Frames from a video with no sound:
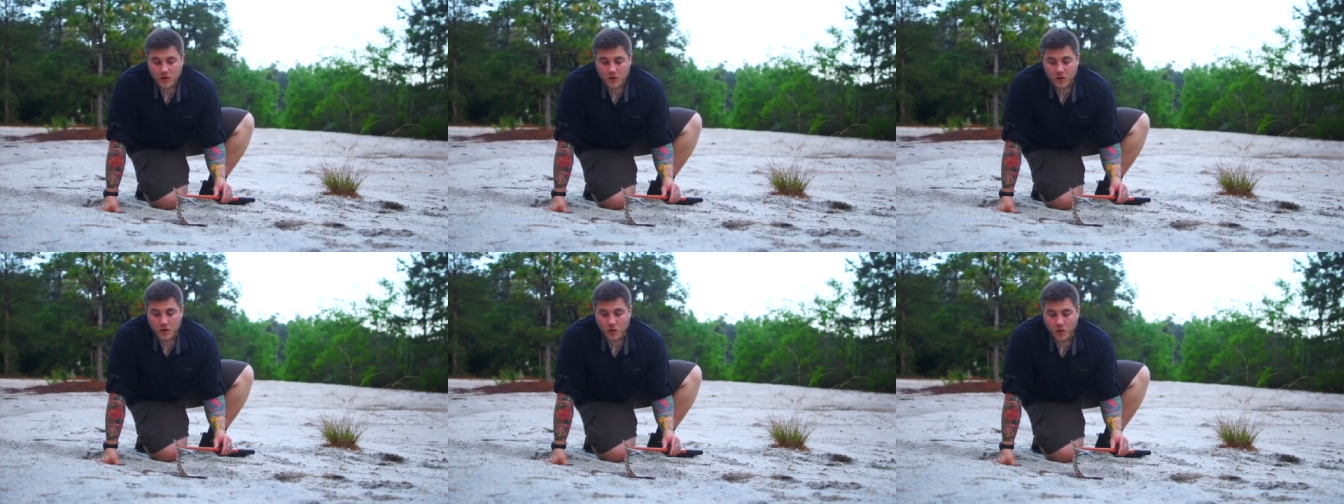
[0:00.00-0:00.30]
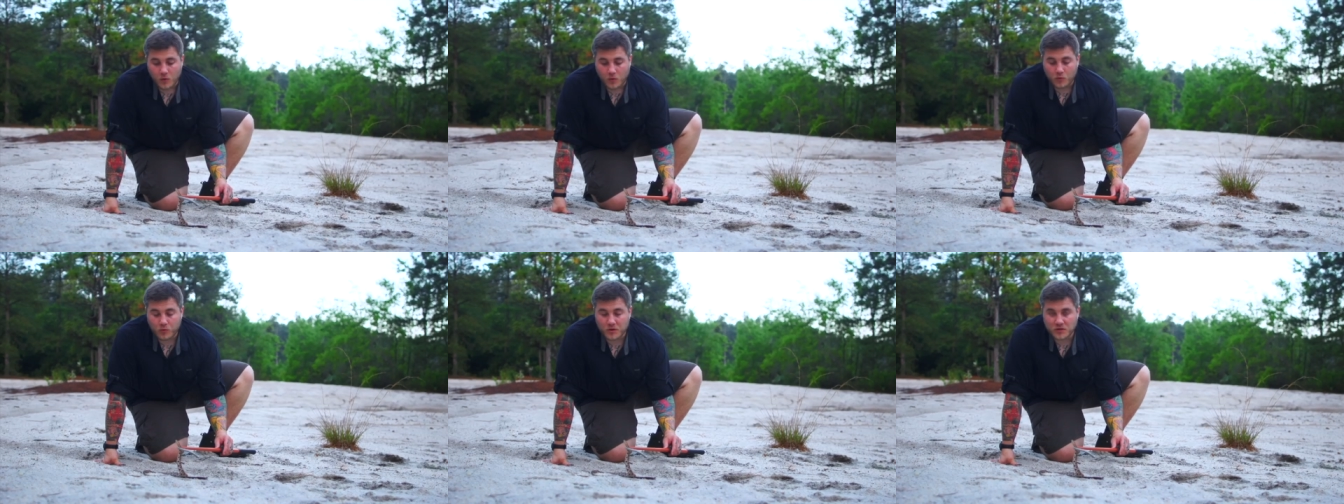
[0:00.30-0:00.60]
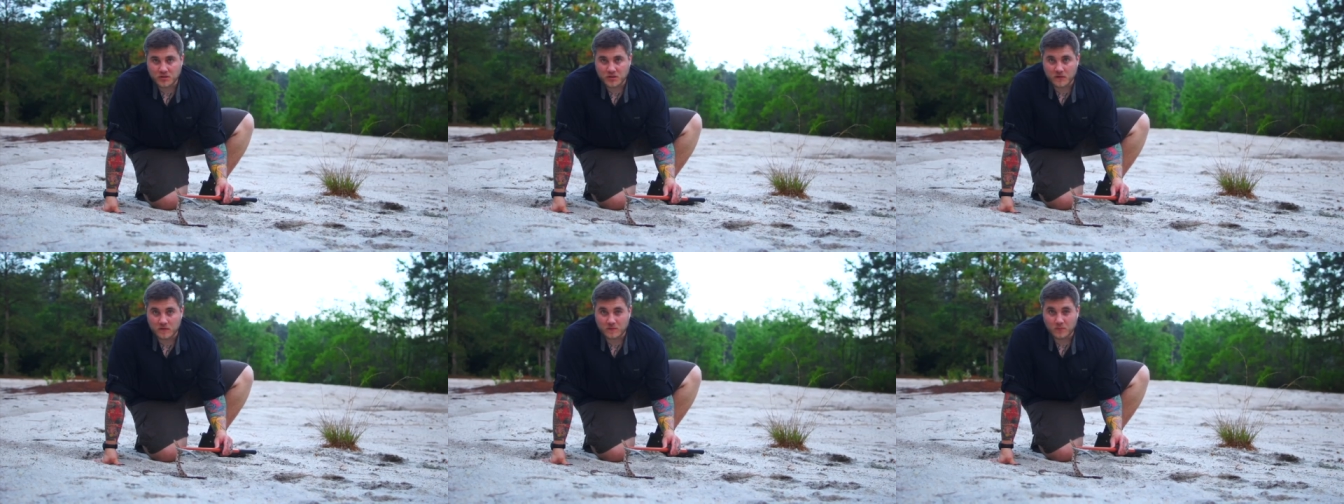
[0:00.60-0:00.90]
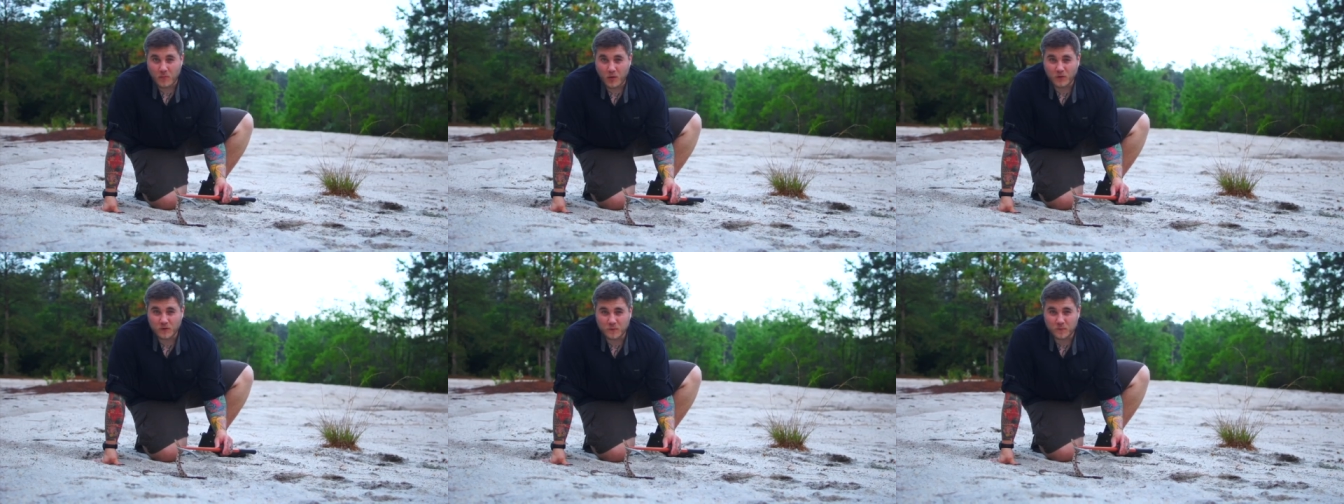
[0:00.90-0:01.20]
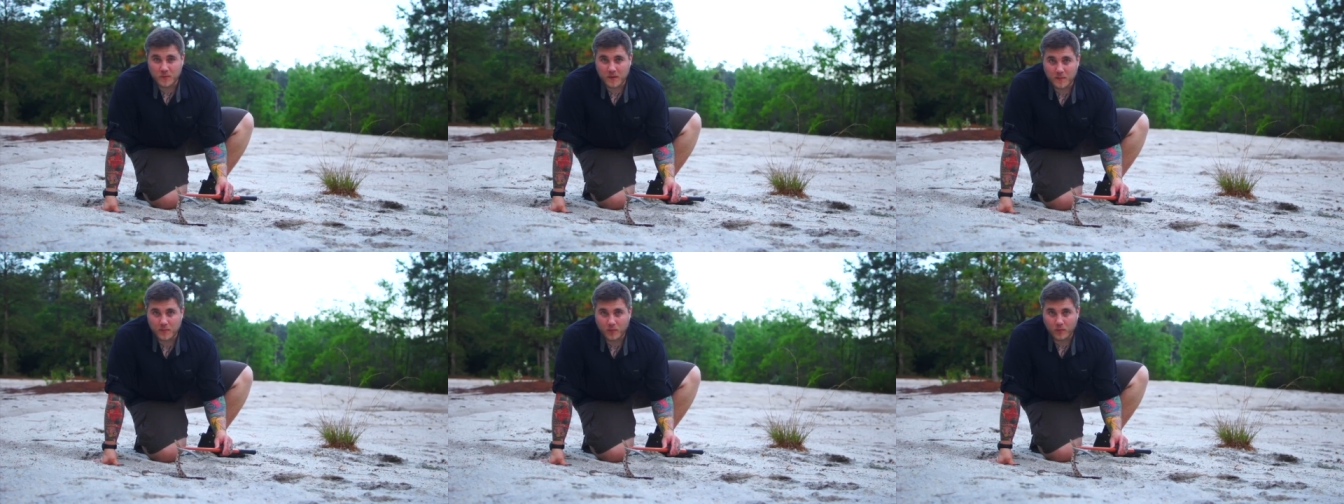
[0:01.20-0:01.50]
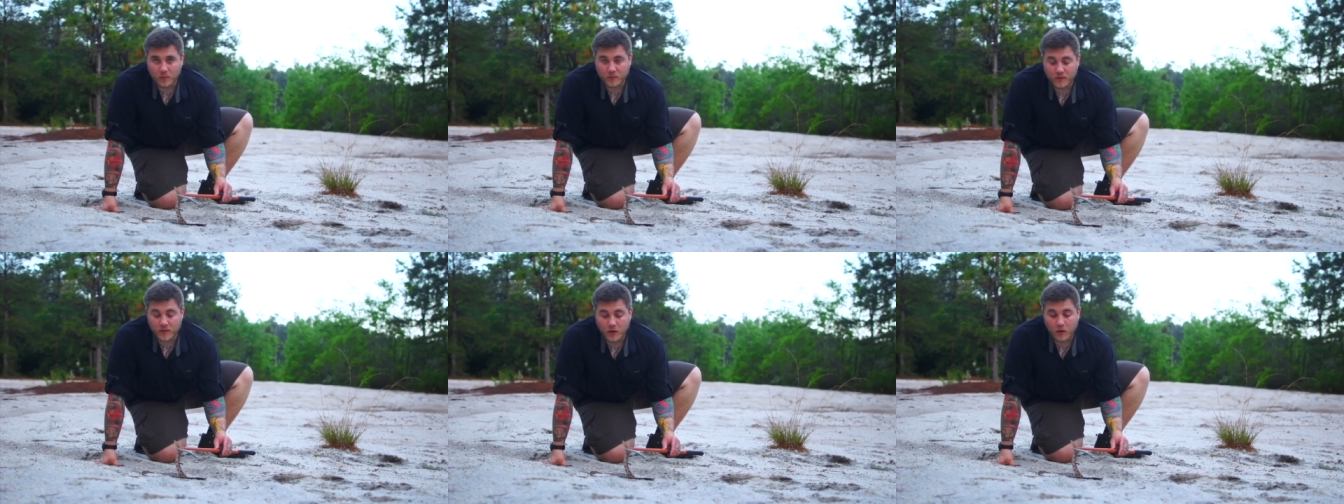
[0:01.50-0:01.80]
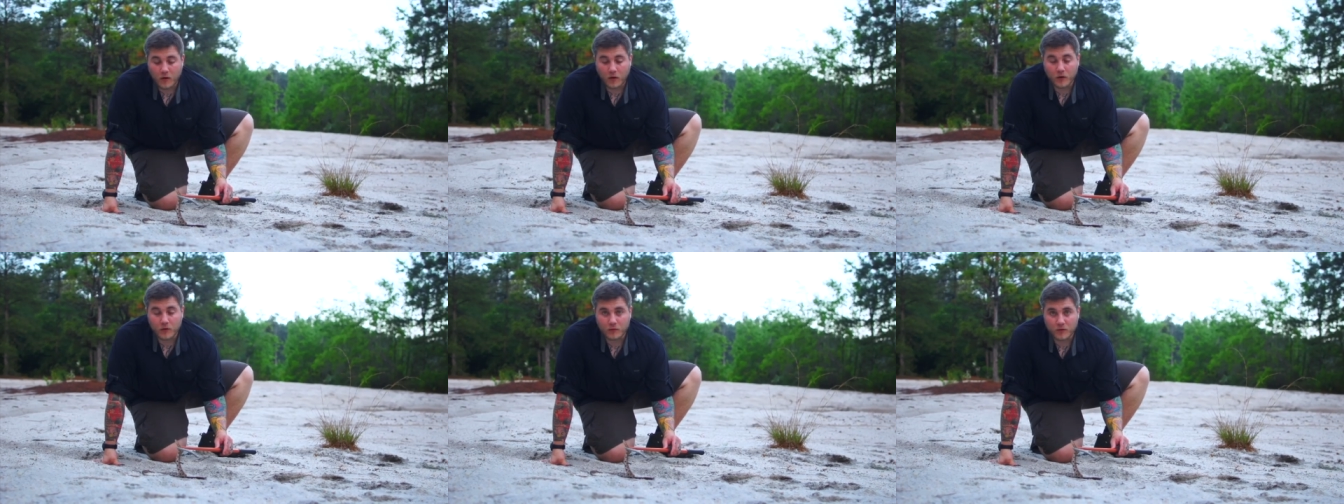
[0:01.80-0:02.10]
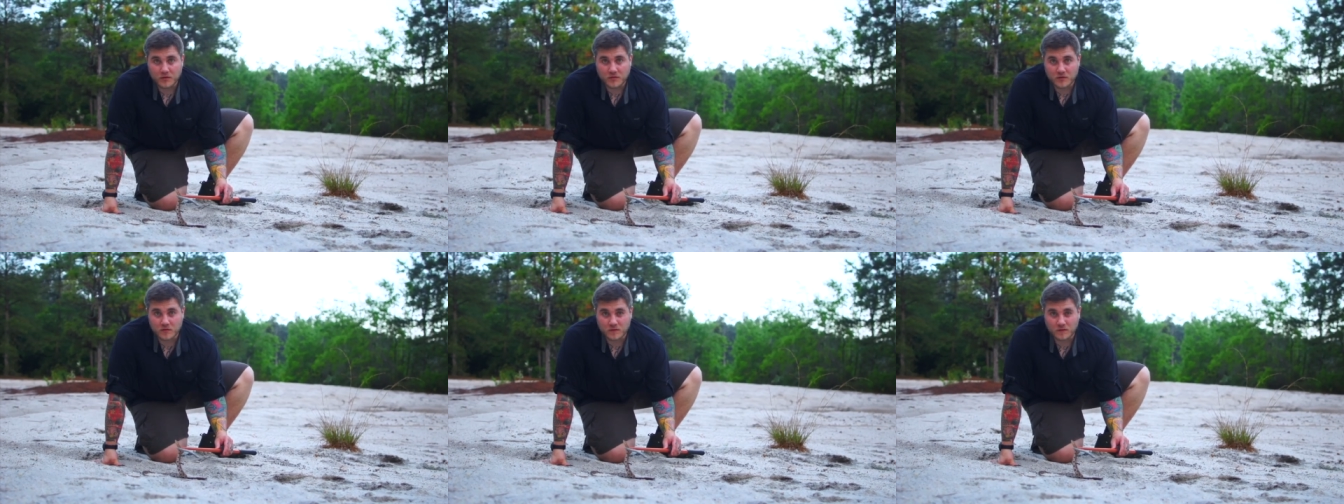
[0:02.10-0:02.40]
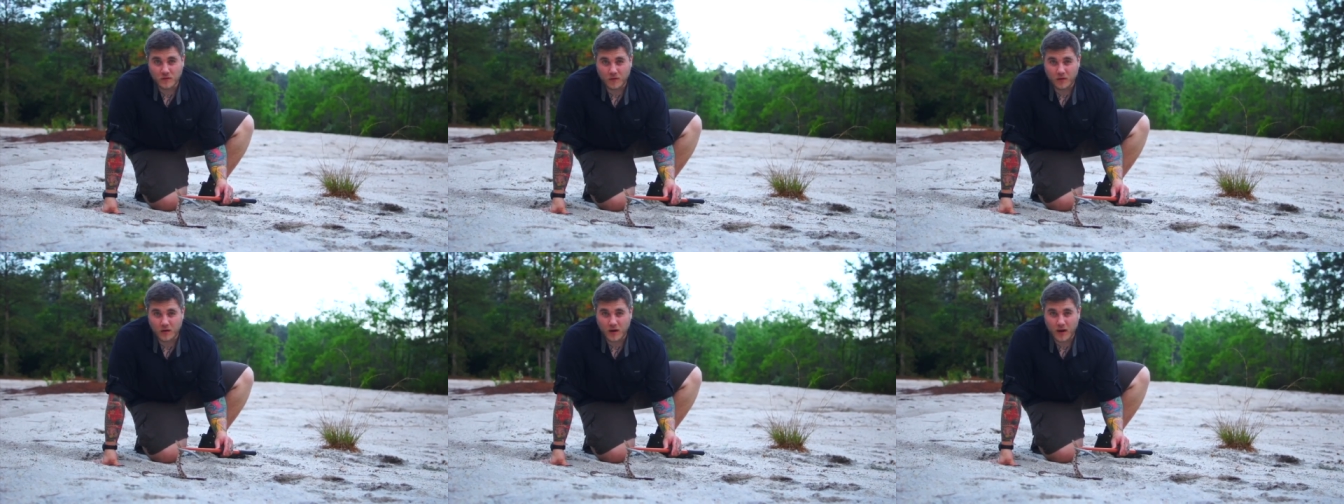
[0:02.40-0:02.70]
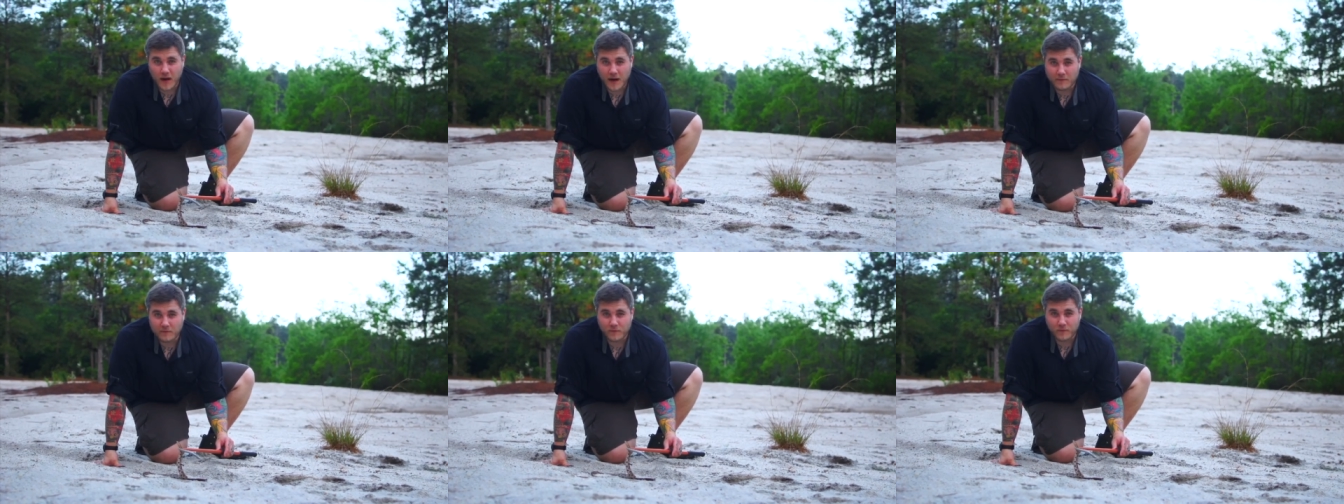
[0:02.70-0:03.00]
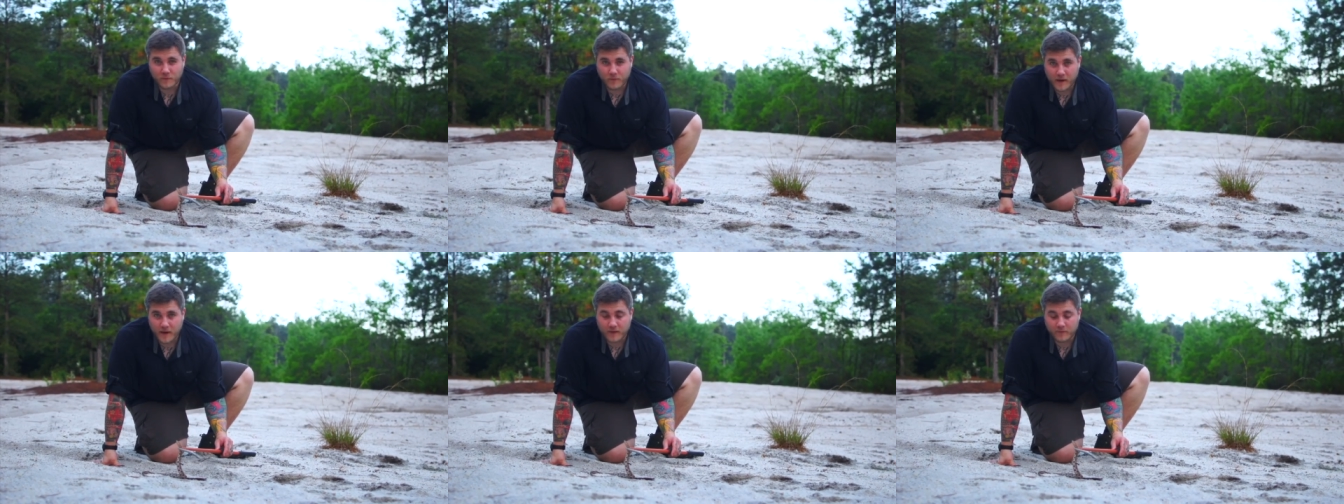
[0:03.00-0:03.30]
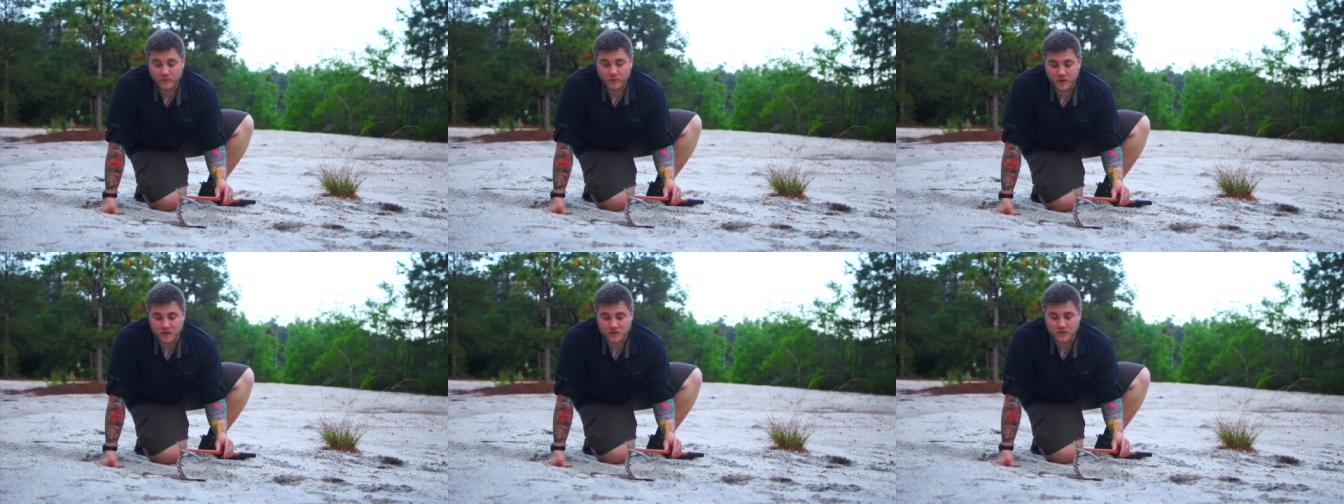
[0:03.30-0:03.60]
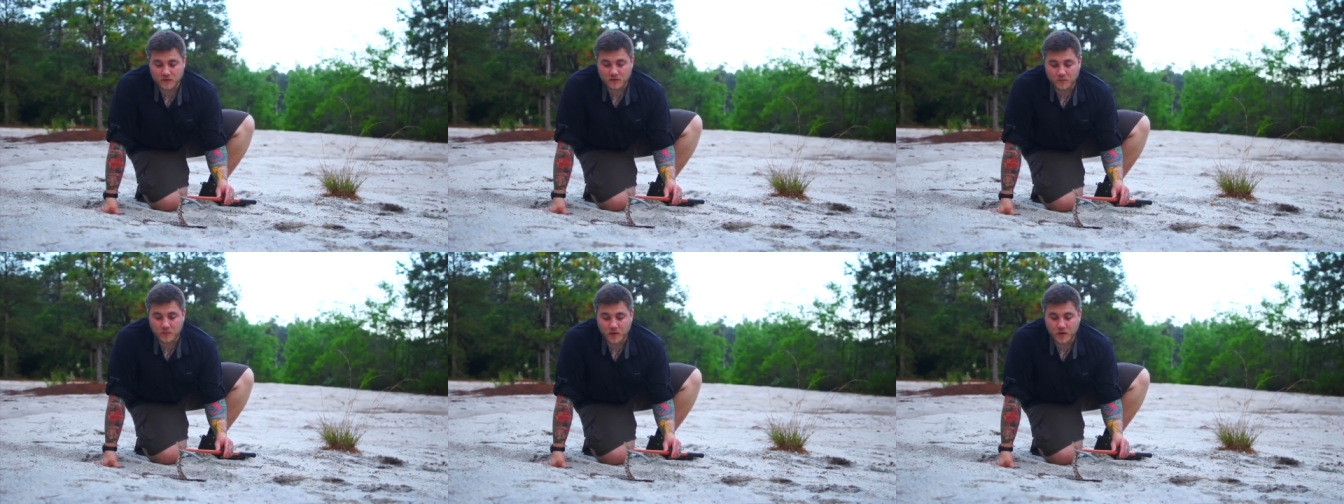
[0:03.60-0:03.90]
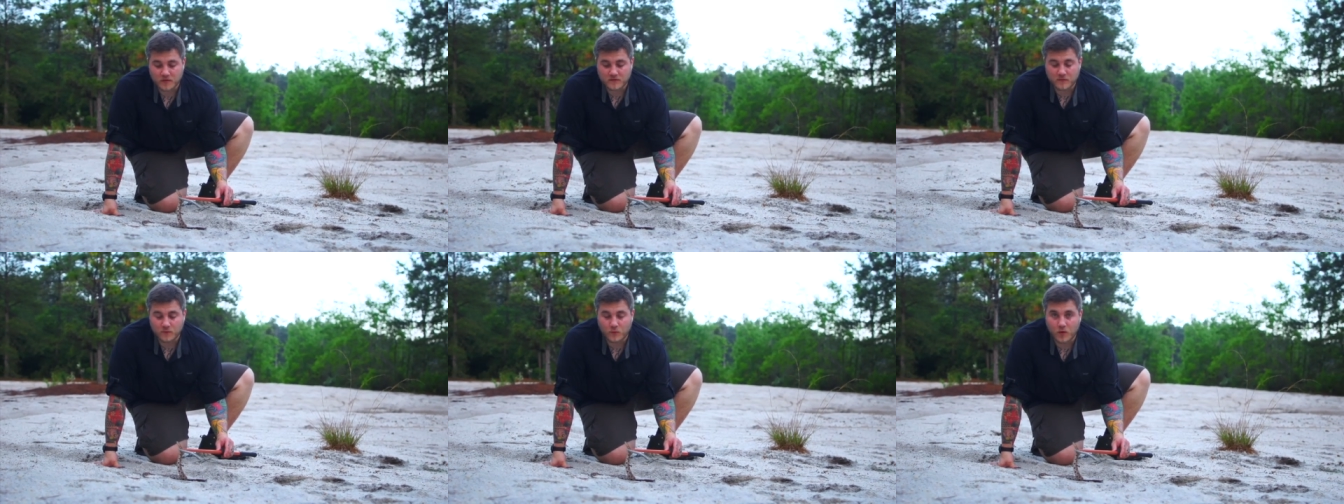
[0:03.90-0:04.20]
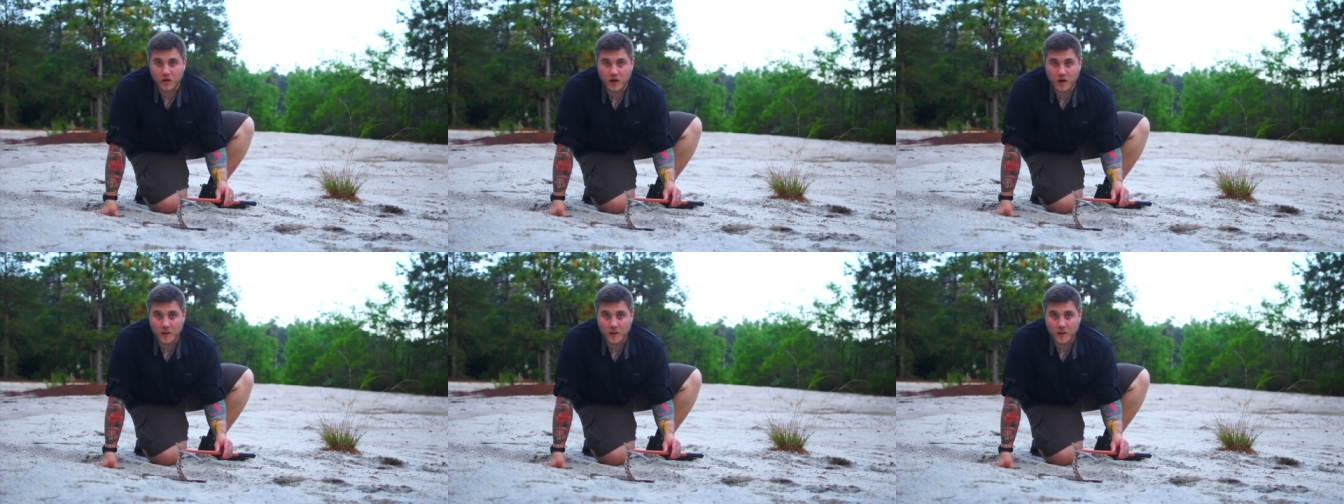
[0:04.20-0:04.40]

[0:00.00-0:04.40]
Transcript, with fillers: you know, Christians, most people that aren't Christians are kind of afraid of Christians because of what